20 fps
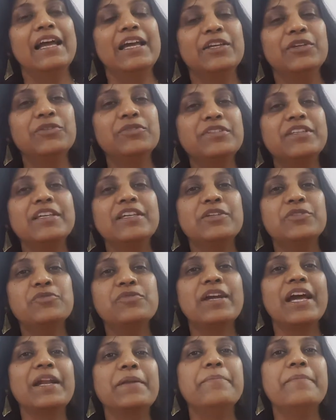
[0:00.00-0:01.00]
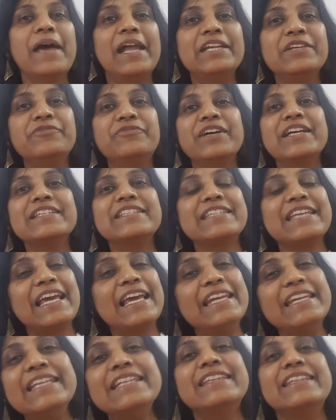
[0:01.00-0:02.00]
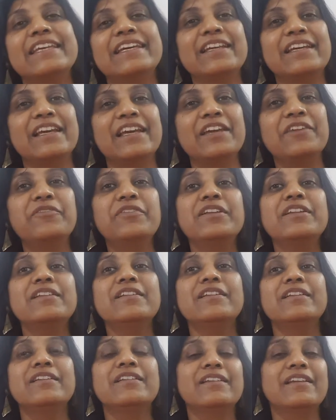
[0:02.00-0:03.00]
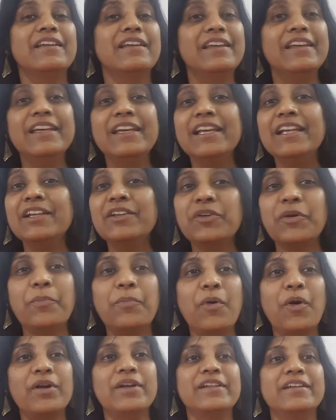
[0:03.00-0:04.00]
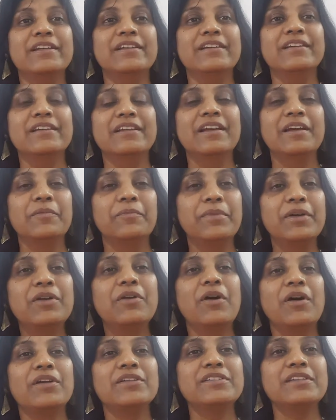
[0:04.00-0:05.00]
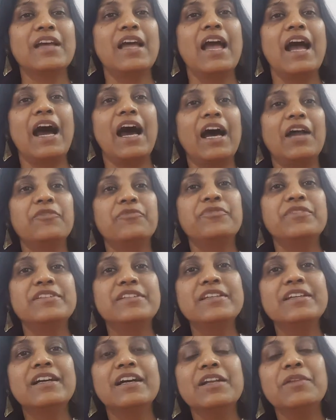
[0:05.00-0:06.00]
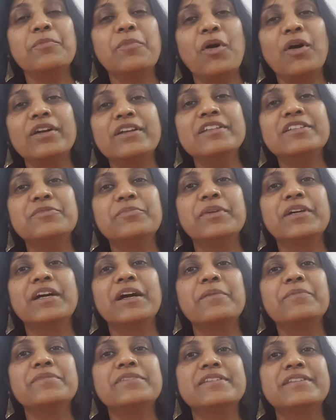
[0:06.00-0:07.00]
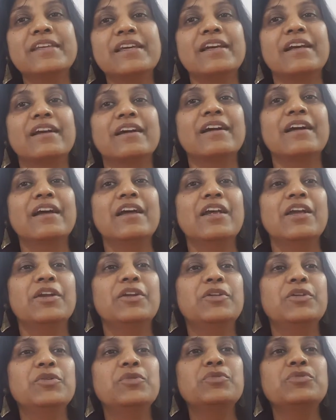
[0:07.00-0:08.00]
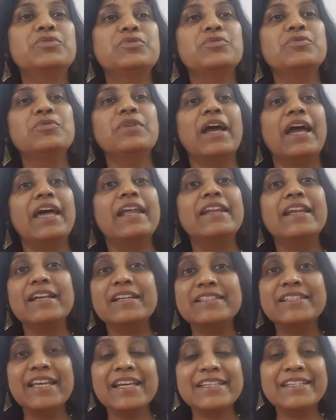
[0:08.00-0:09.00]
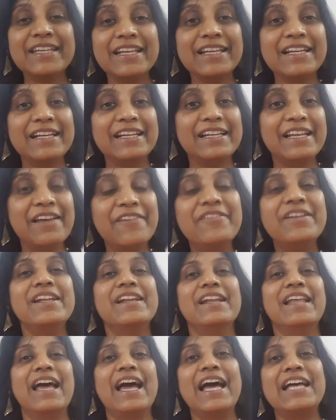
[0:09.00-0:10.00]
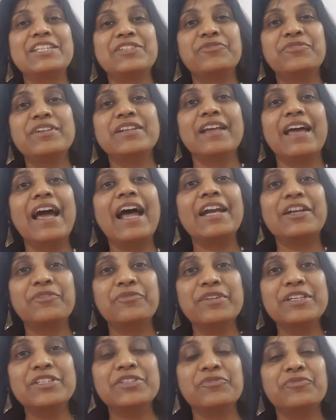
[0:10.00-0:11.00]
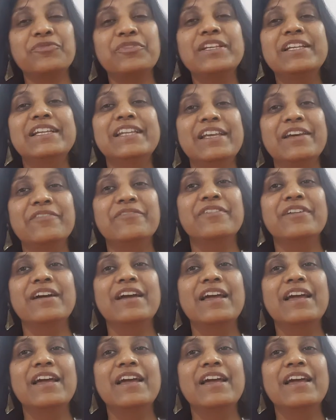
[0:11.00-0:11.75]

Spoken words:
You see, you can manifest anything, even heal your body, because our physical bodies become sick due to energetic level at which we live.